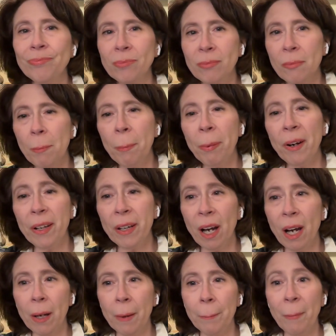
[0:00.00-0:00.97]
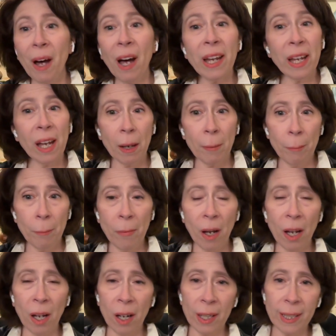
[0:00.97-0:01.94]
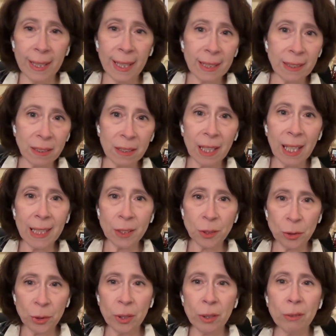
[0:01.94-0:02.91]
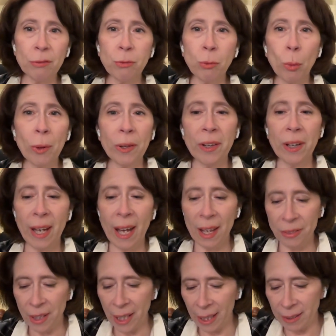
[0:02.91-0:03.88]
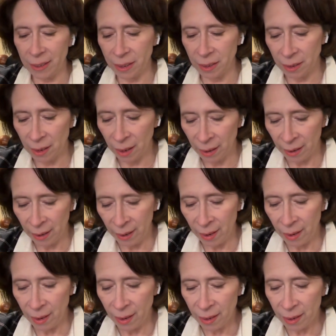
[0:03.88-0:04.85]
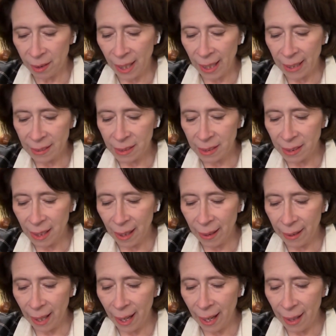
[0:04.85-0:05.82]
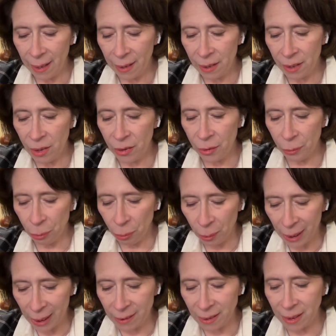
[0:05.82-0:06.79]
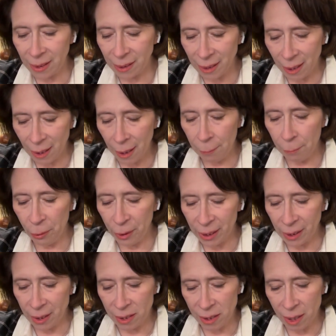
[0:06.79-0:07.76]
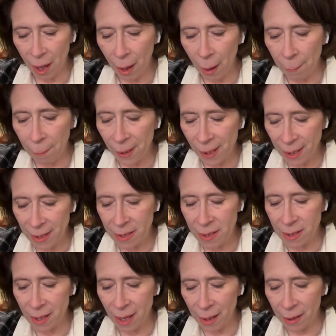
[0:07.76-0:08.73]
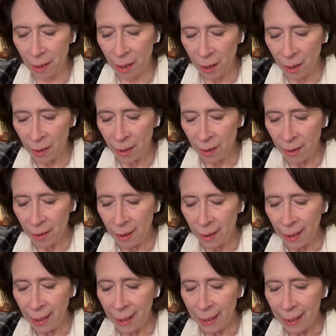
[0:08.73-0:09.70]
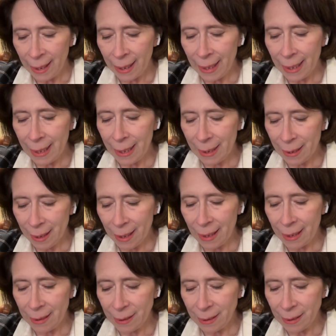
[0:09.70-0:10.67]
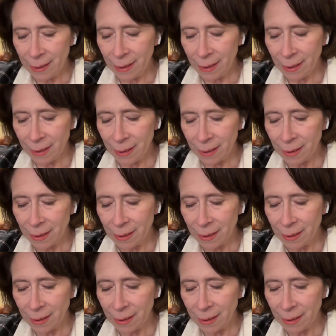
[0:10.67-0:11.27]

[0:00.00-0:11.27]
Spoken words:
But I am a guest lecturer for the ethics class in that. And the reason that I bring this up is that it is